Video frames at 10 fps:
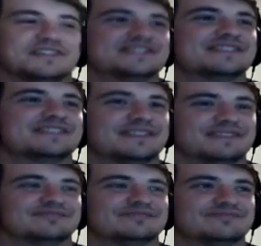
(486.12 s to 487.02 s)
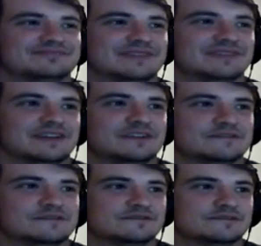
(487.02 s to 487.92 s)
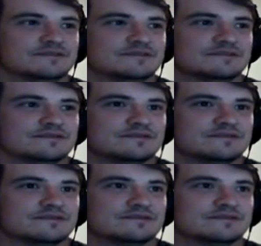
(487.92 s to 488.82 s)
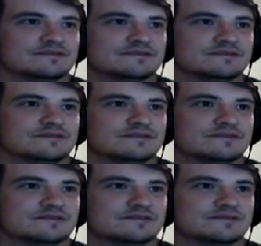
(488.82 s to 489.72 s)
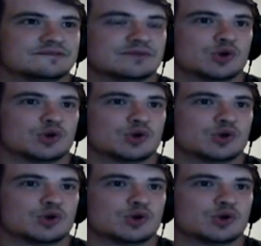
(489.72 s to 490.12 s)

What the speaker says: The person shown says nothing.